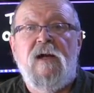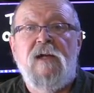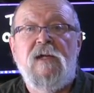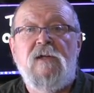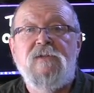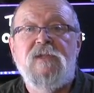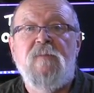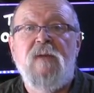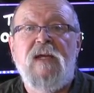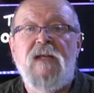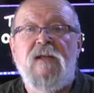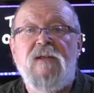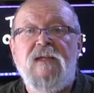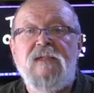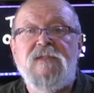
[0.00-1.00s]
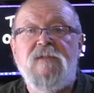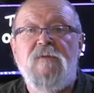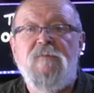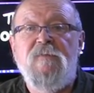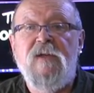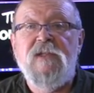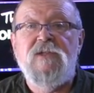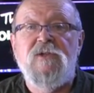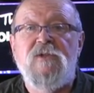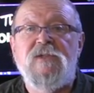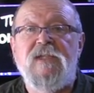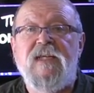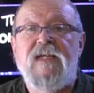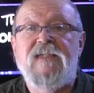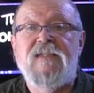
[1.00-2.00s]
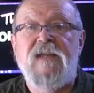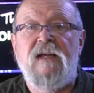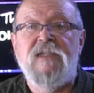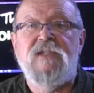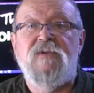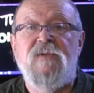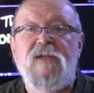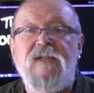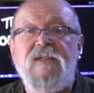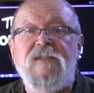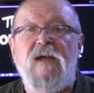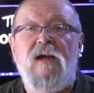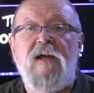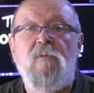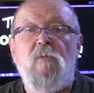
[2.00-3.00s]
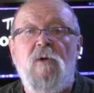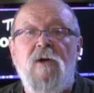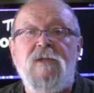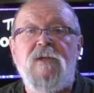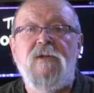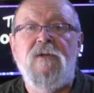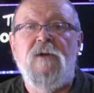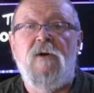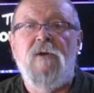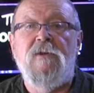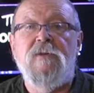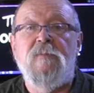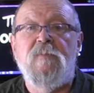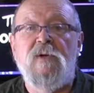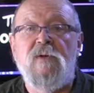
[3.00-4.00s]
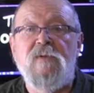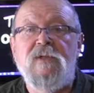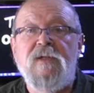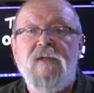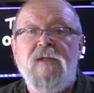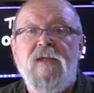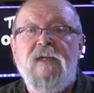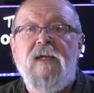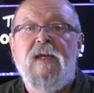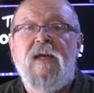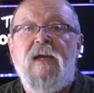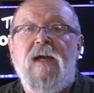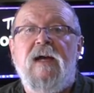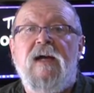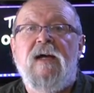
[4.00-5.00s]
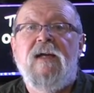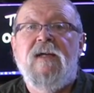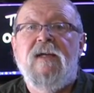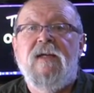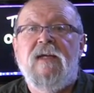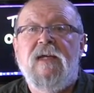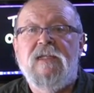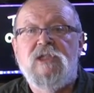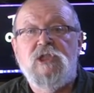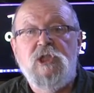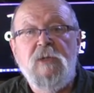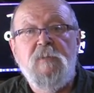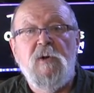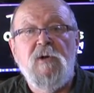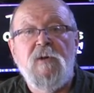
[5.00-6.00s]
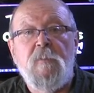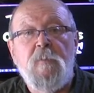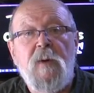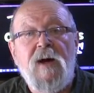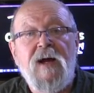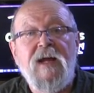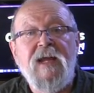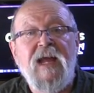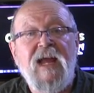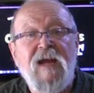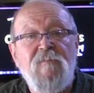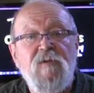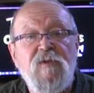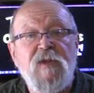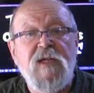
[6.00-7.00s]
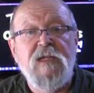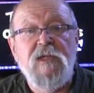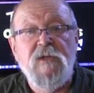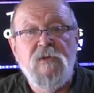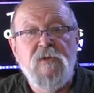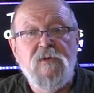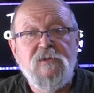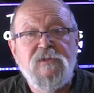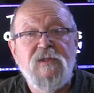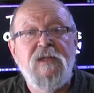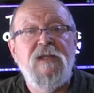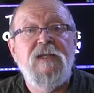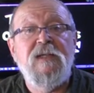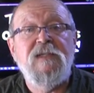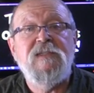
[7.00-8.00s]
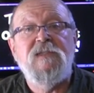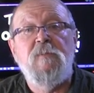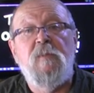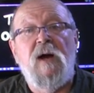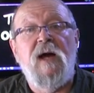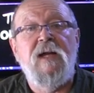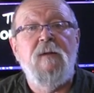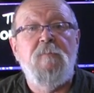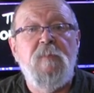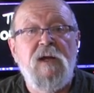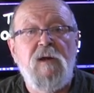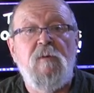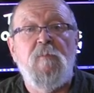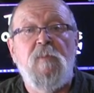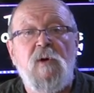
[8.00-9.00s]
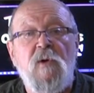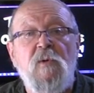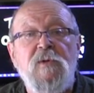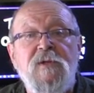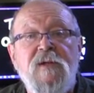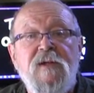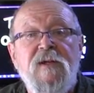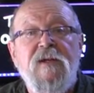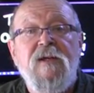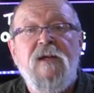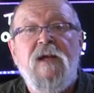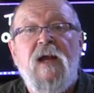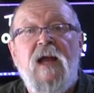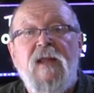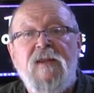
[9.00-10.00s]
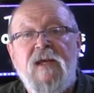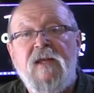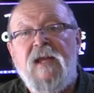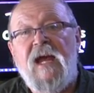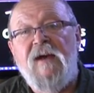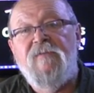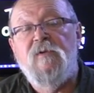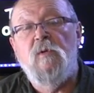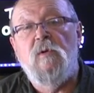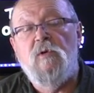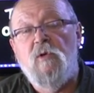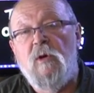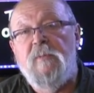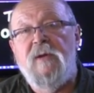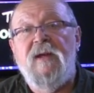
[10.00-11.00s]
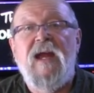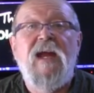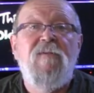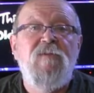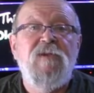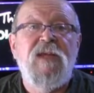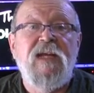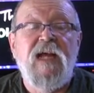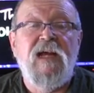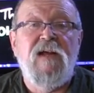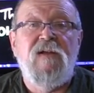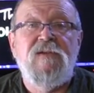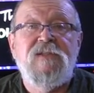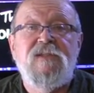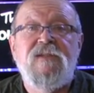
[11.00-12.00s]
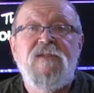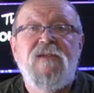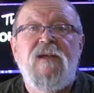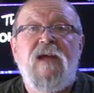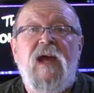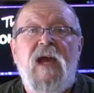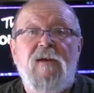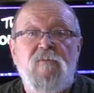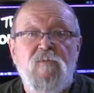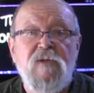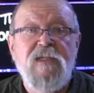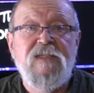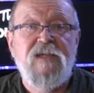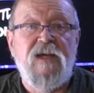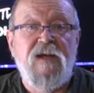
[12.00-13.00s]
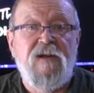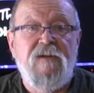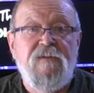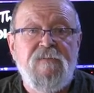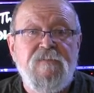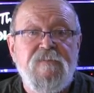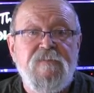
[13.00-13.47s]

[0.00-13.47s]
I also made a list of features and accessories I wanted on the boat. It's cheaper to buy everything used than it is to buy a bare boat and then have to equip everything else at retail.